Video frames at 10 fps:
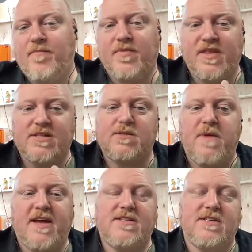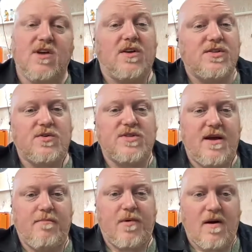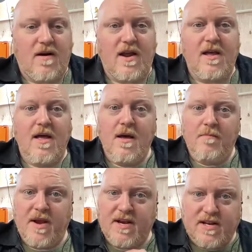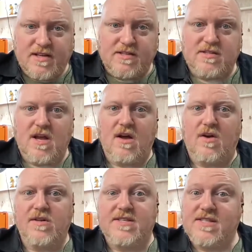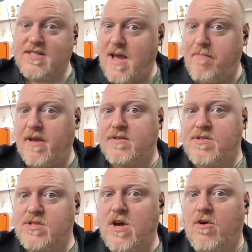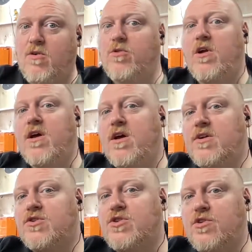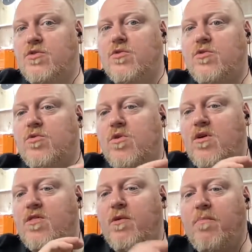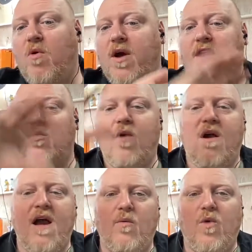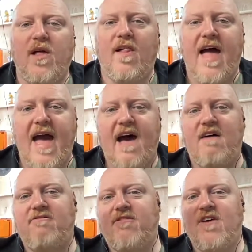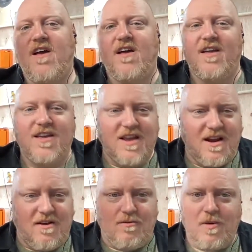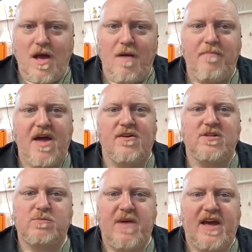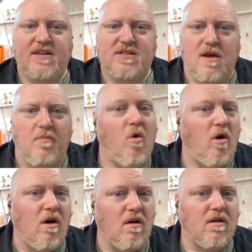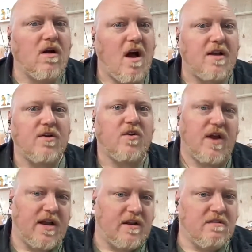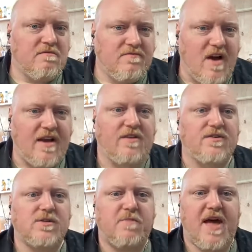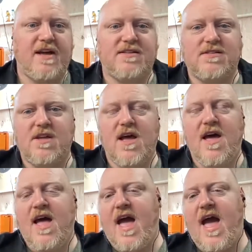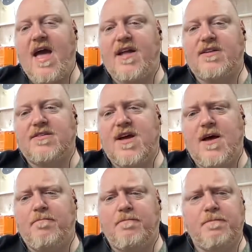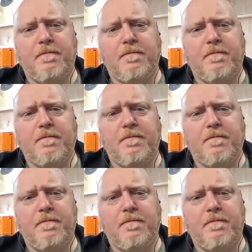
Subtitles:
this space is also temporary. But it is a good stepping stone to the point where I will have, a better space, a more concrete final space. And I'm